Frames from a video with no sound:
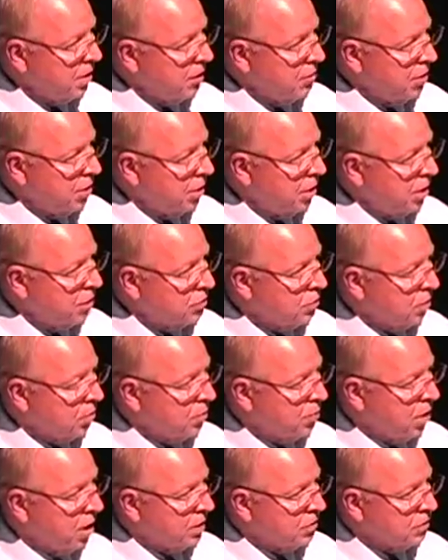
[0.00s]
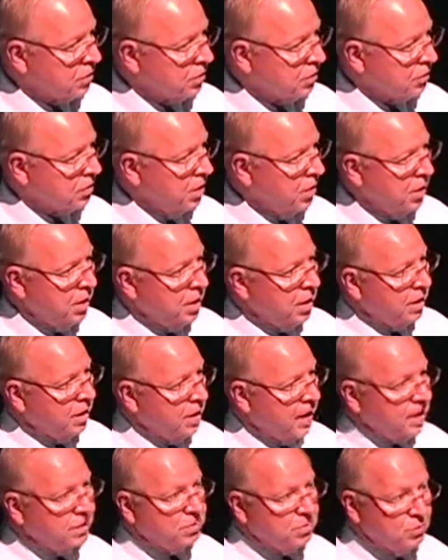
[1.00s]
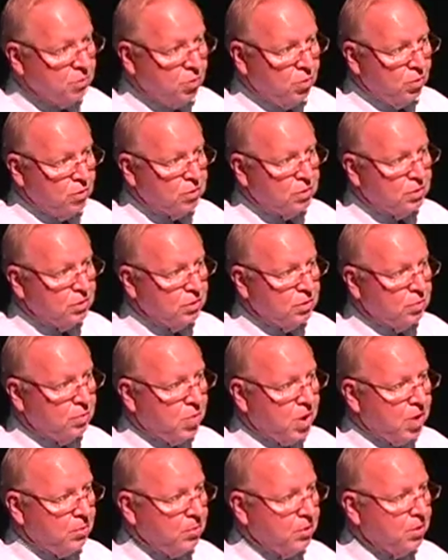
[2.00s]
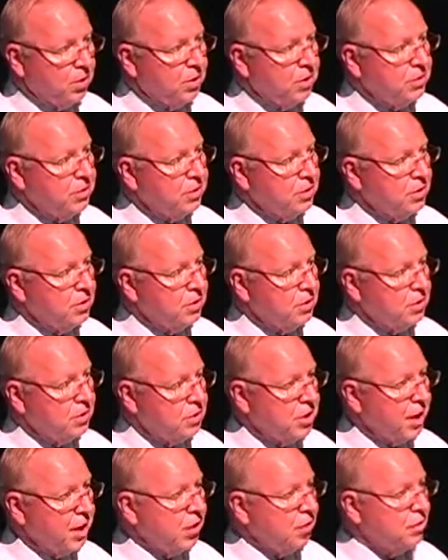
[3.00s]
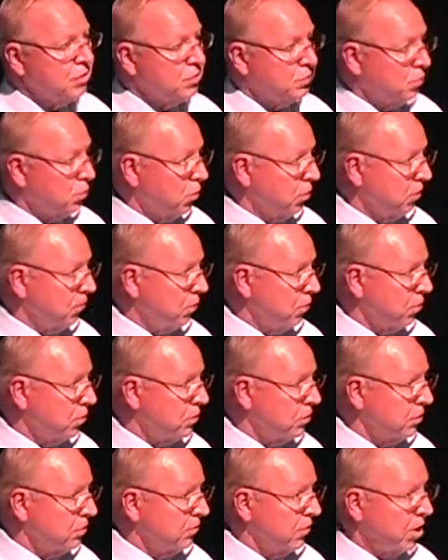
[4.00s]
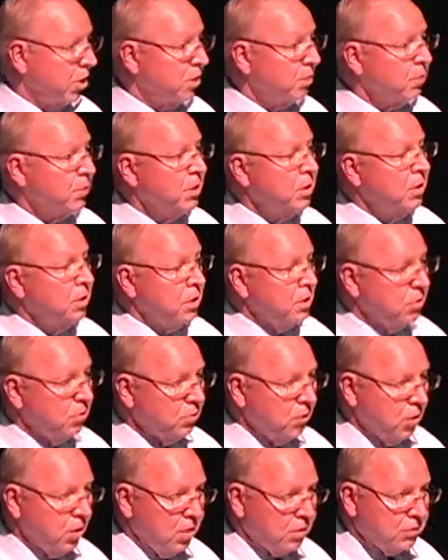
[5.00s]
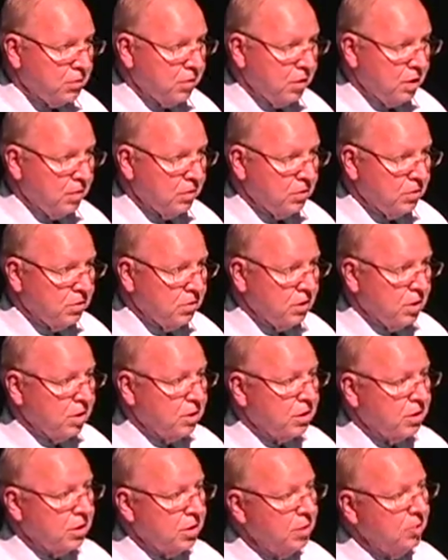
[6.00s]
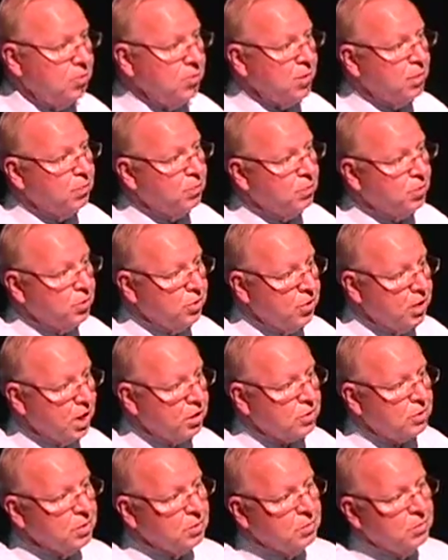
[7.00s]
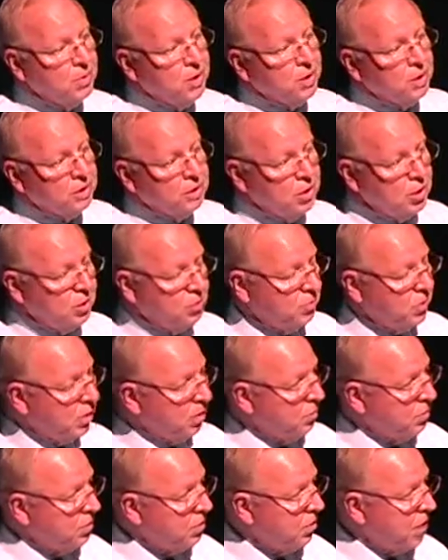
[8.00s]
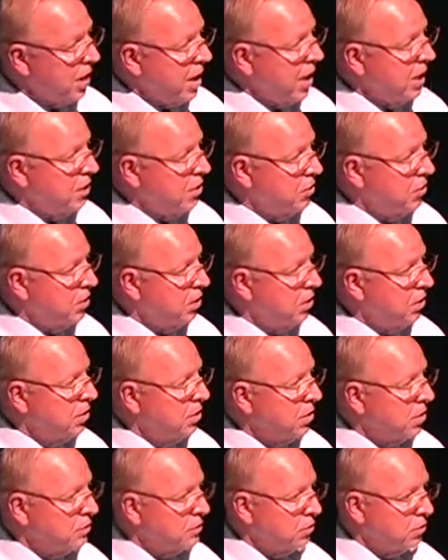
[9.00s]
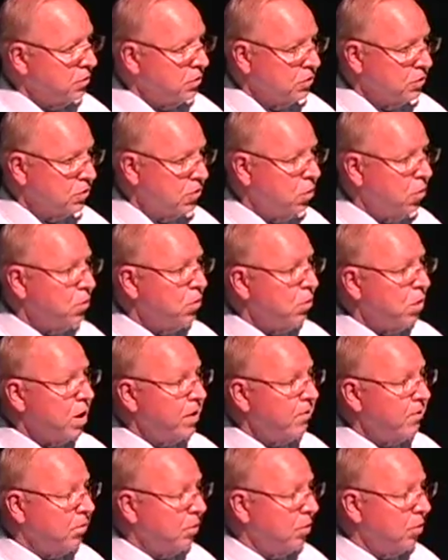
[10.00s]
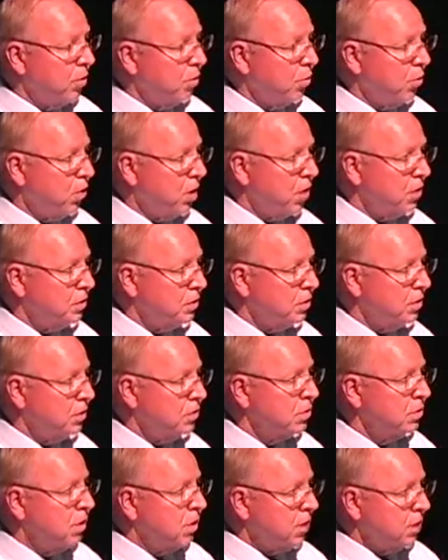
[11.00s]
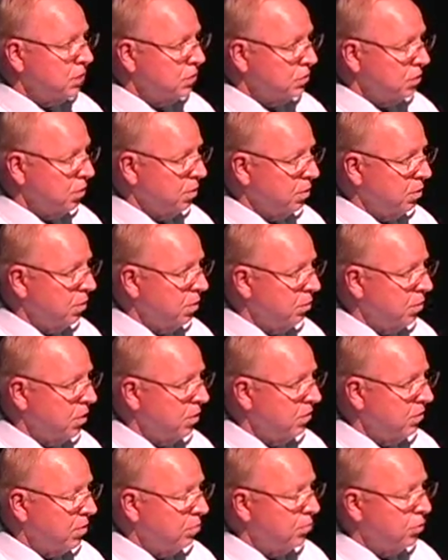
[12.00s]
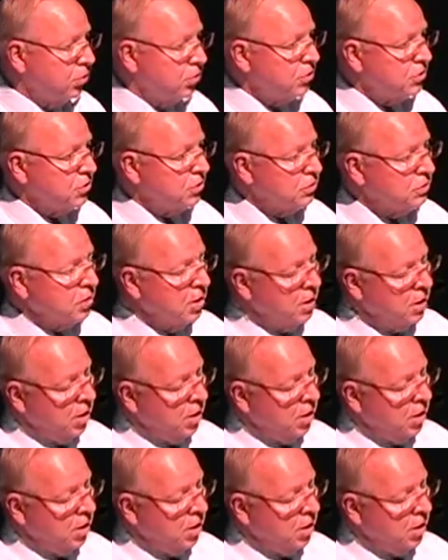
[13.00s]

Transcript: the educational process. That's a portion of the population and the challenge of workforce development that we also have to think. Keep them productive, keep them engaged. So this whole lifelong process is going to be one of our pushes.